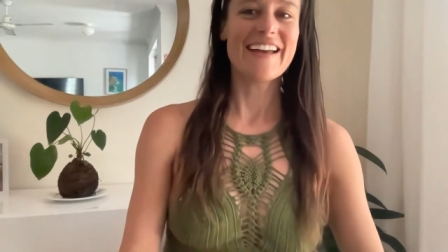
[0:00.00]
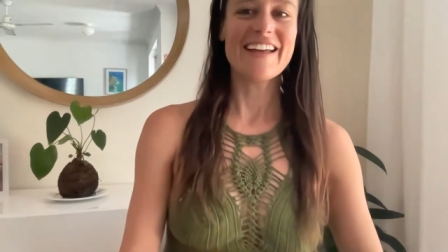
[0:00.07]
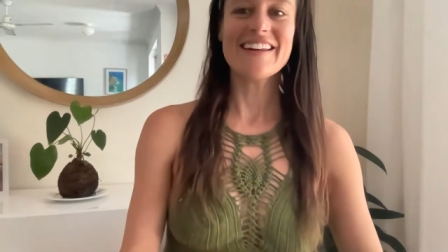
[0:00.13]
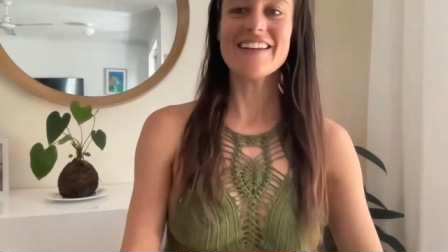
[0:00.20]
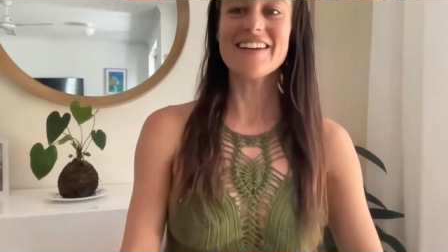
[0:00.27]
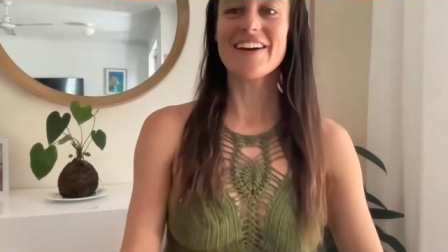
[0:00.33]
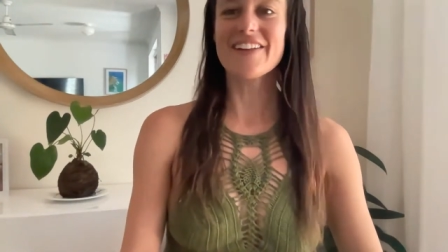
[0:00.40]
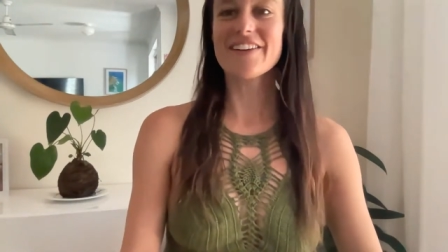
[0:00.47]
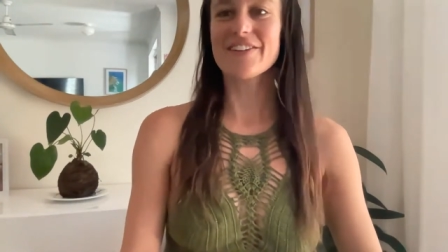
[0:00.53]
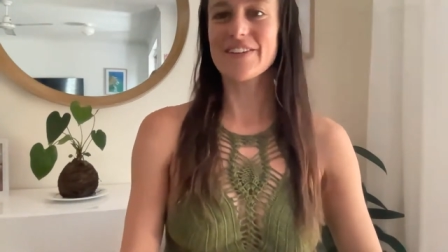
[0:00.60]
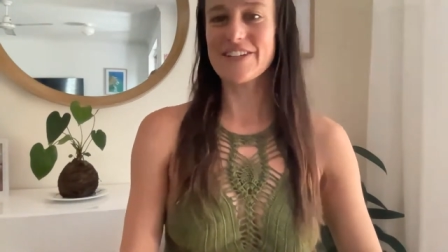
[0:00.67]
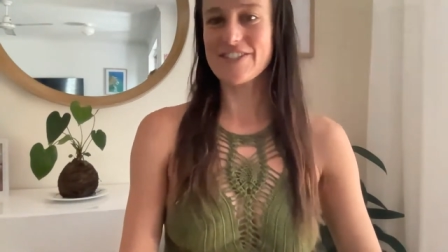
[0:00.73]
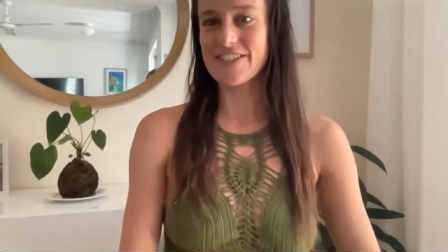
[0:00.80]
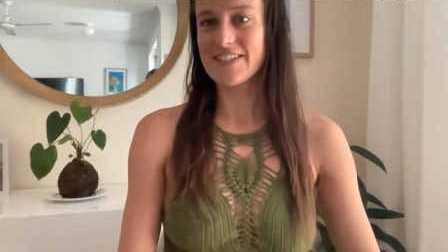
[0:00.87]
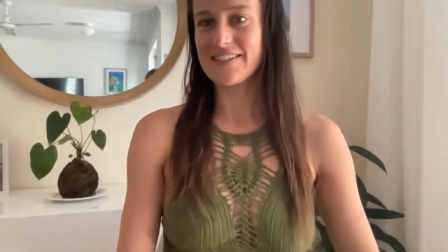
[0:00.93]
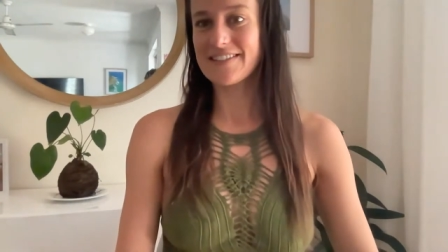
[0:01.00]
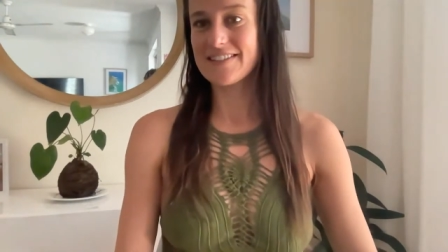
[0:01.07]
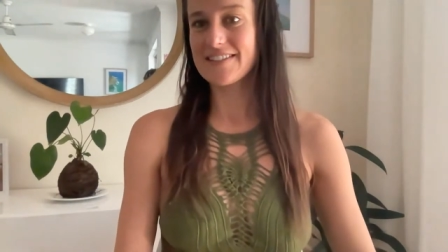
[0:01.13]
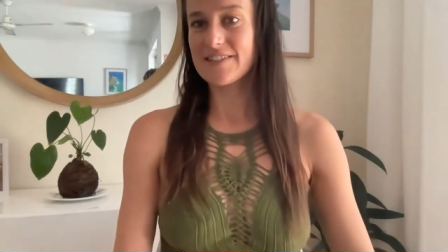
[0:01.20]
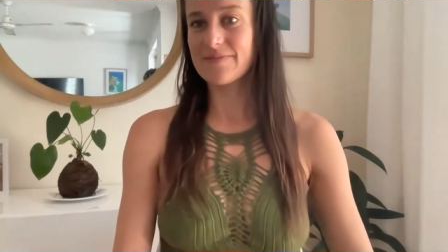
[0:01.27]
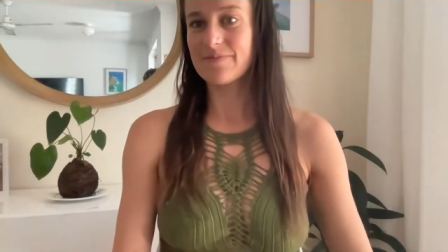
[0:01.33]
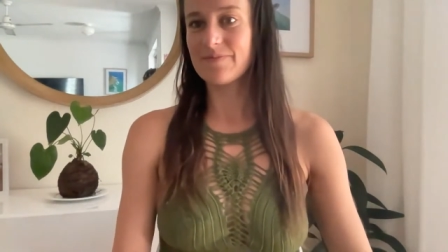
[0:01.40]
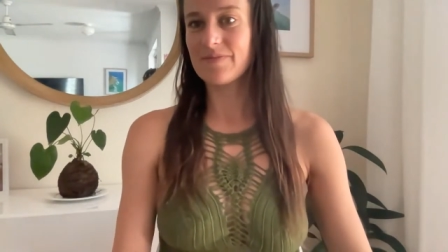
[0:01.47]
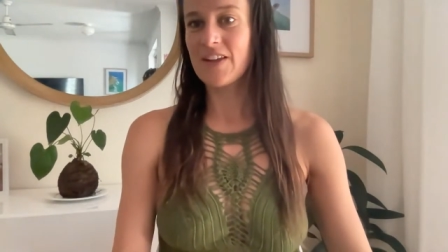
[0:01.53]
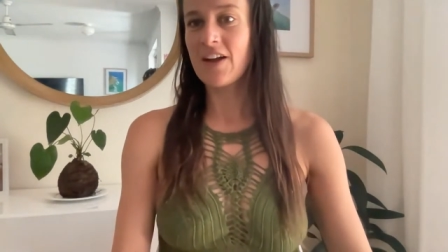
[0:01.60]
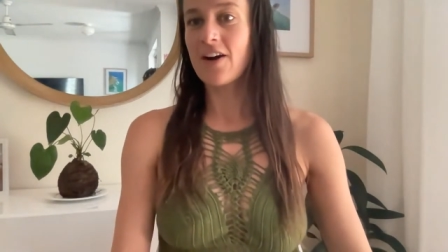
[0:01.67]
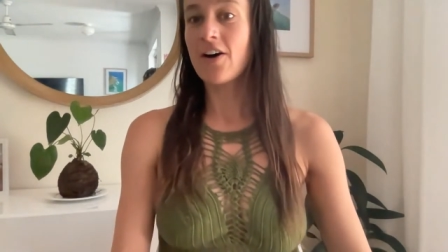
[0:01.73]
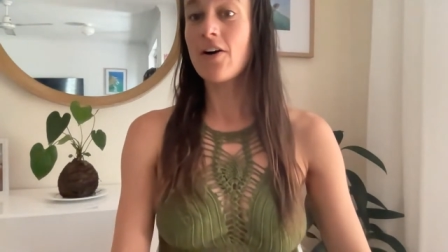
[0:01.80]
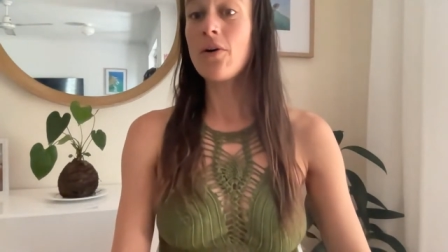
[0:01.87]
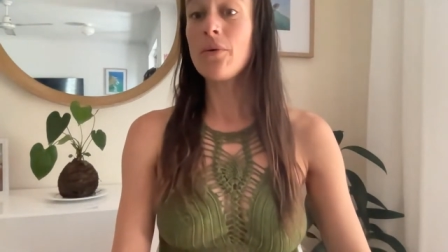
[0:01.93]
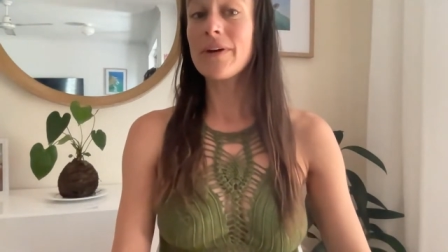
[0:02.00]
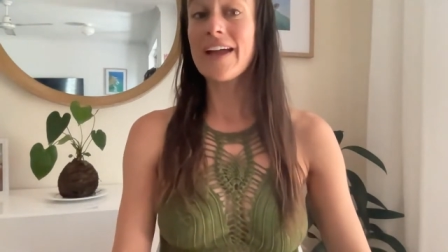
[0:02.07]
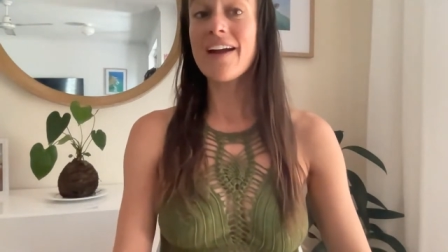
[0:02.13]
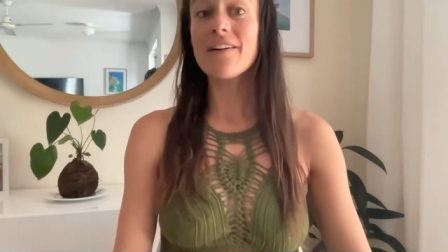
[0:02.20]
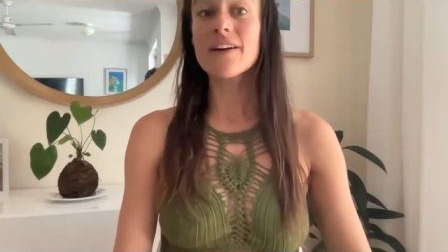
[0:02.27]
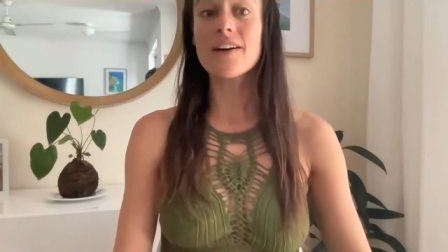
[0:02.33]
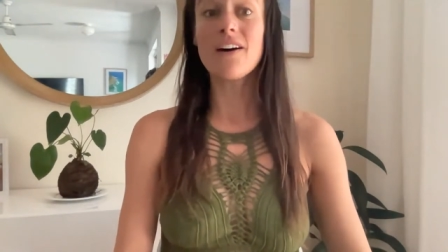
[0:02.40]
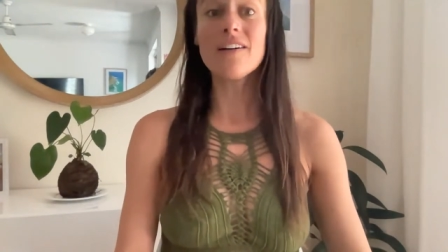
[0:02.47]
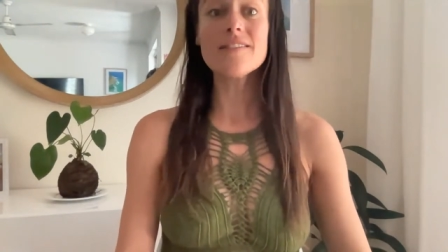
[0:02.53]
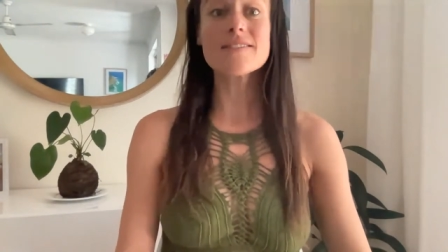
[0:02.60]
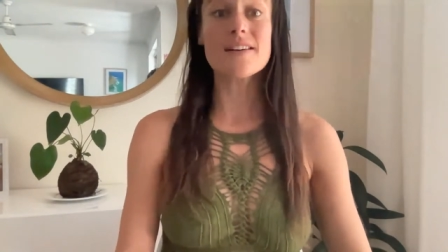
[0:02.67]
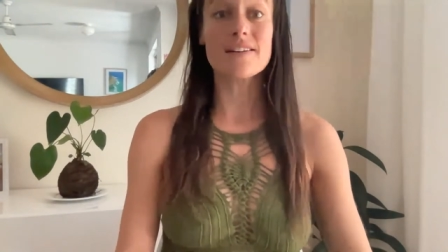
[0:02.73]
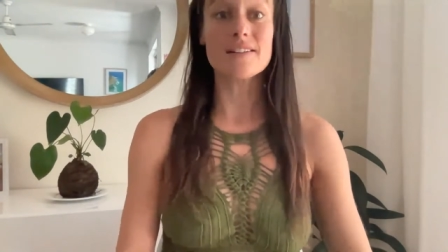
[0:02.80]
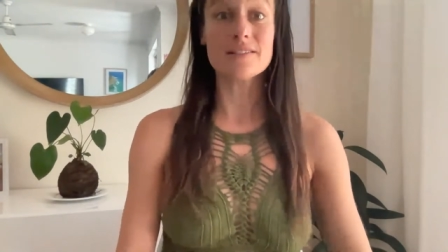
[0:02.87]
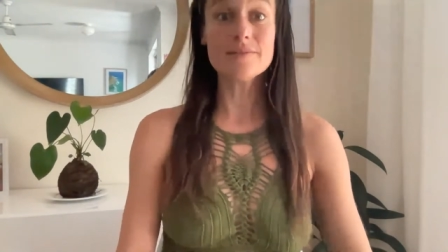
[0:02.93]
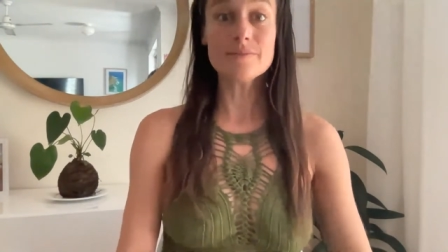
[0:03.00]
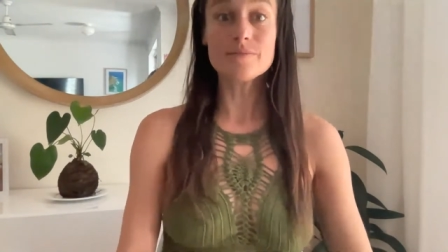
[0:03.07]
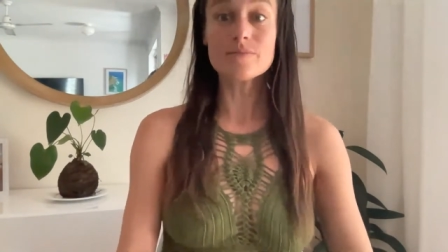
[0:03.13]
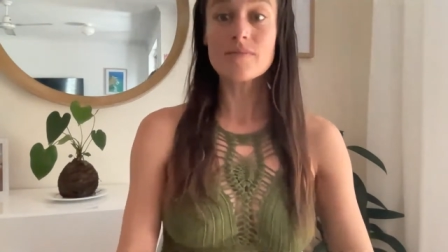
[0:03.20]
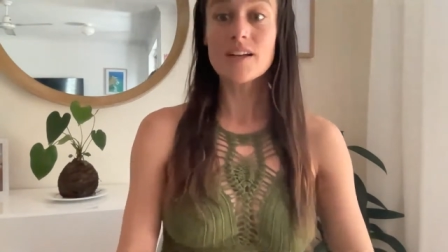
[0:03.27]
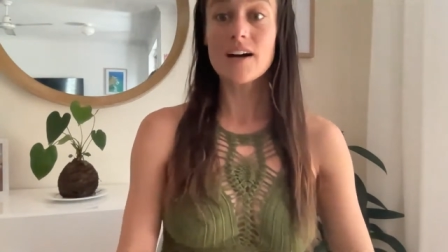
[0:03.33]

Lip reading: Any other questions? Oh, Gary, also,